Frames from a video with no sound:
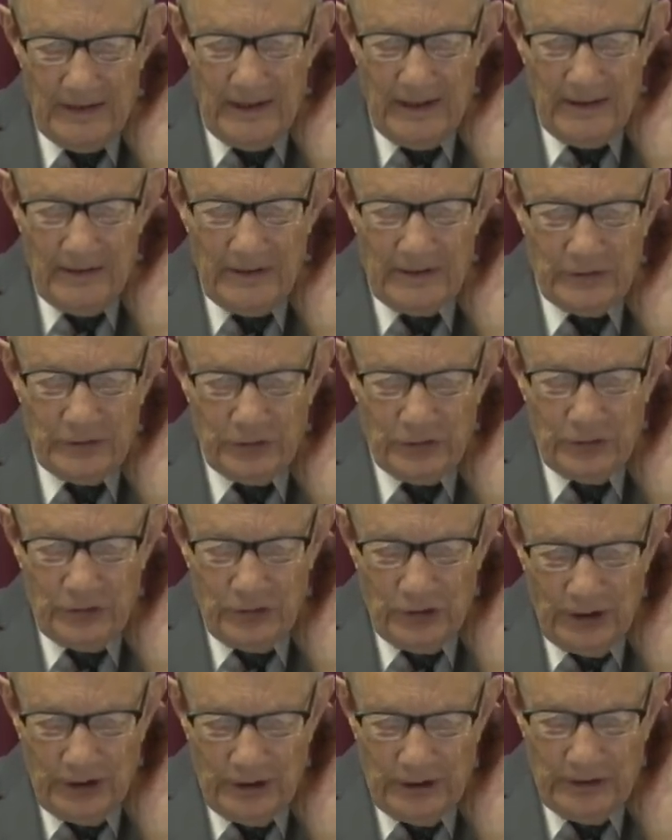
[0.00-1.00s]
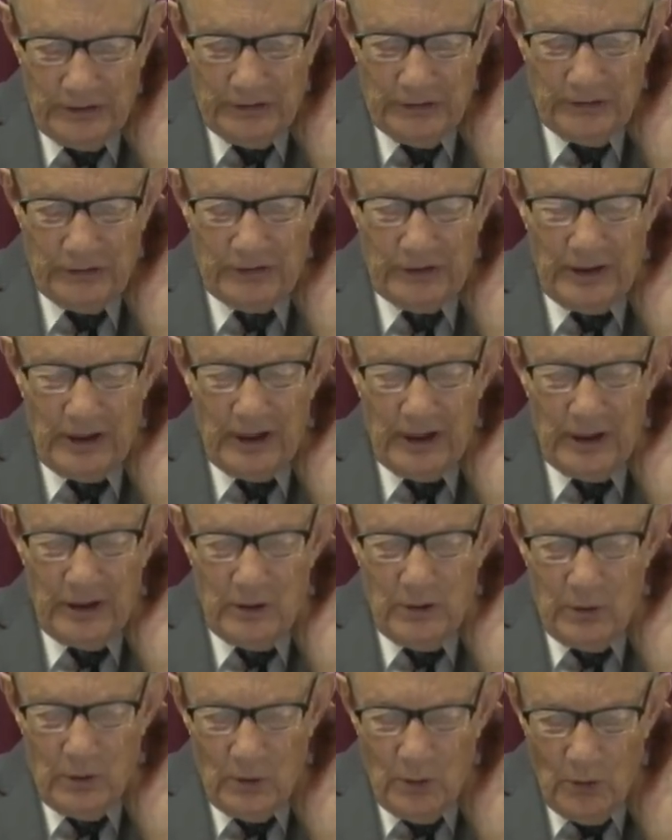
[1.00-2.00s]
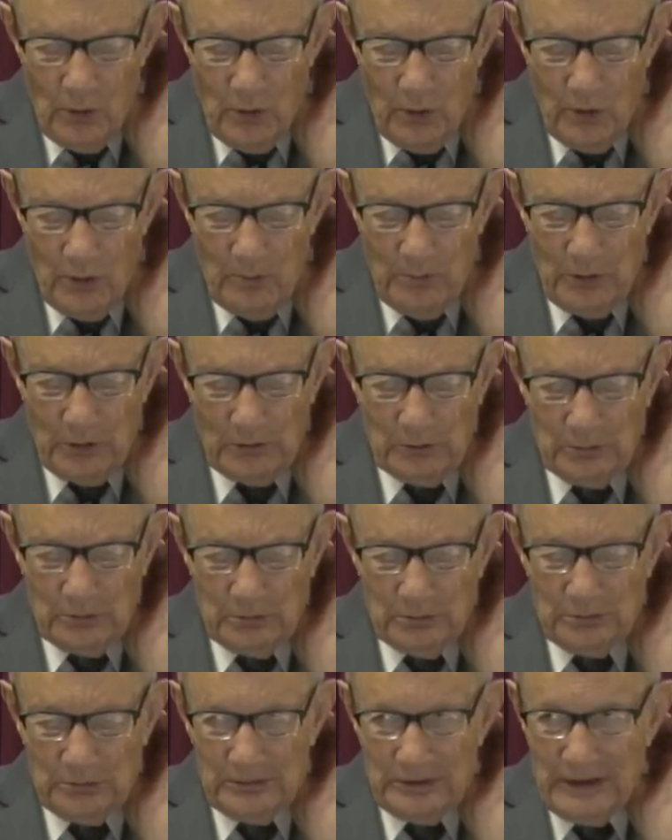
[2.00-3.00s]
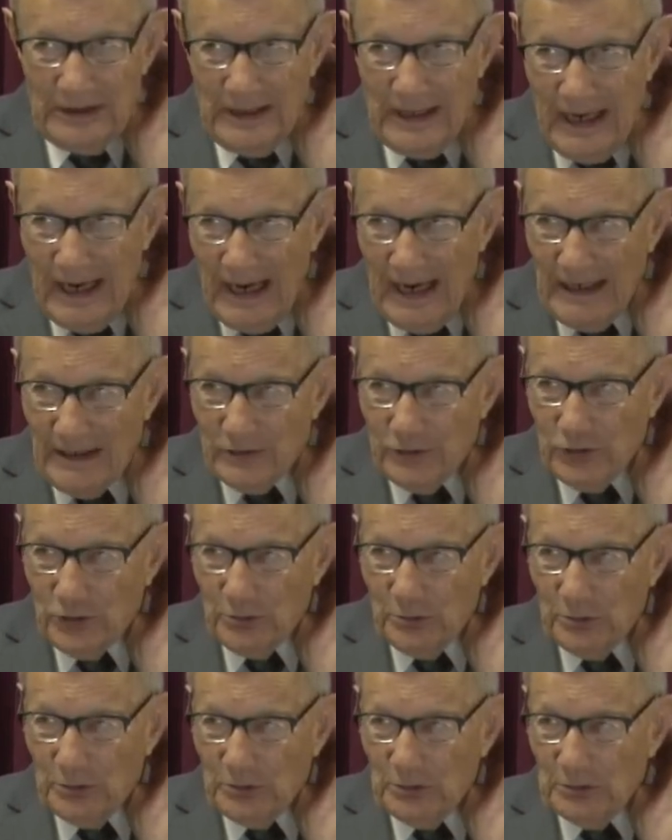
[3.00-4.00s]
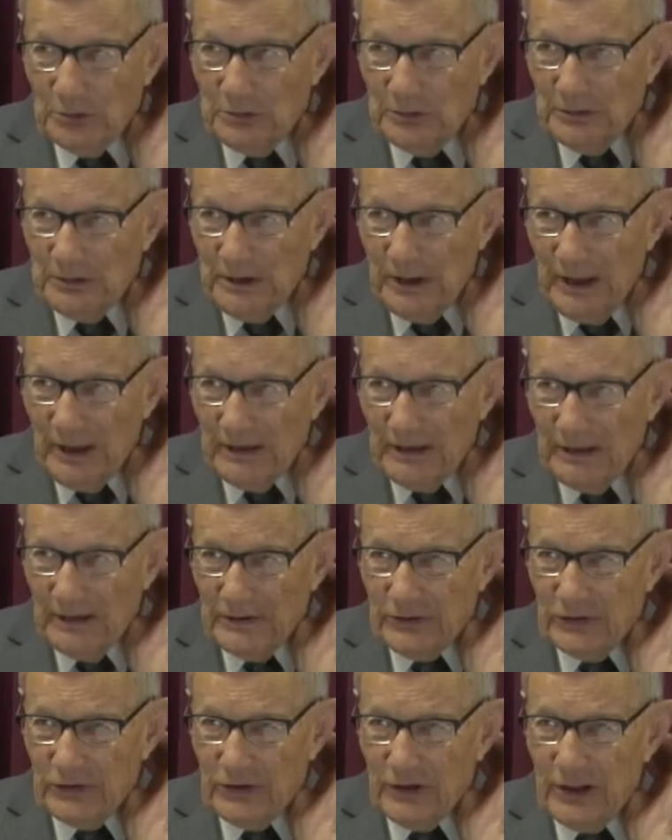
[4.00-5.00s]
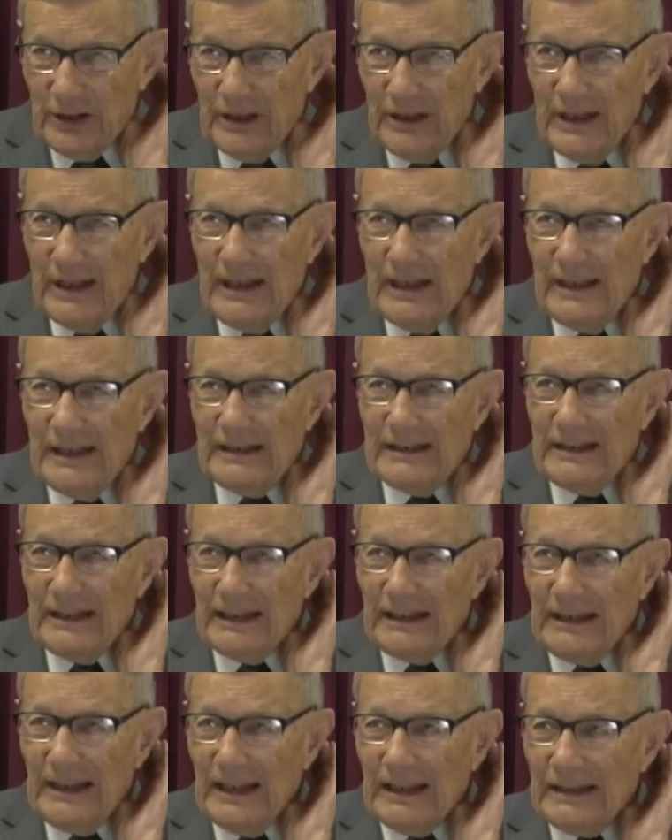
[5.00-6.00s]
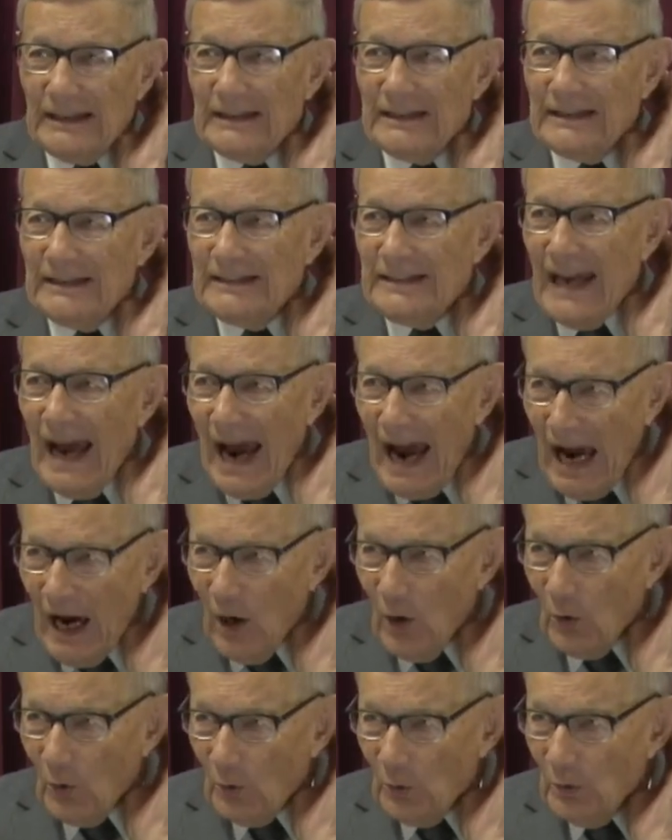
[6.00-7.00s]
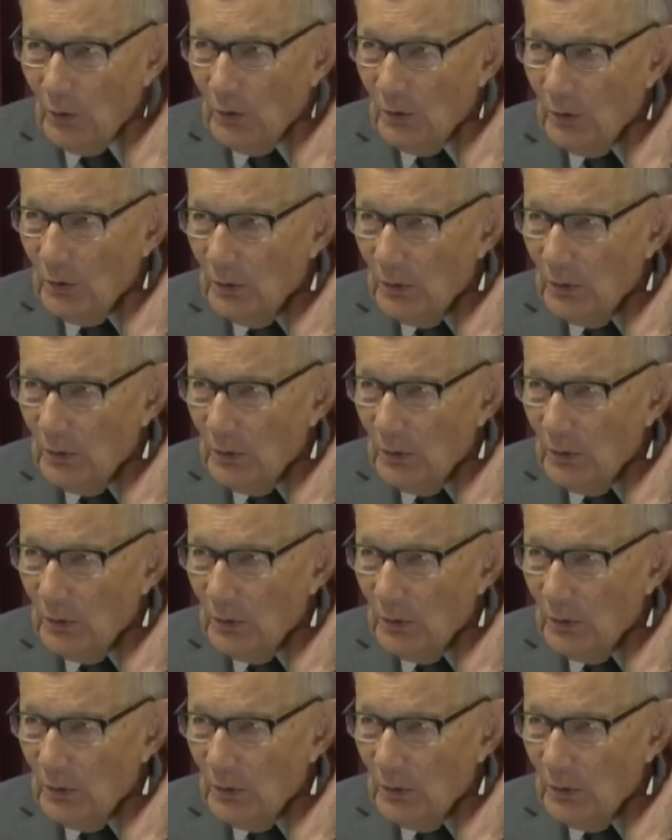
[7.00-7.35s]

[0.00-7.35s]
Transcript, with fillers: There is just a normal, natural tendency to get down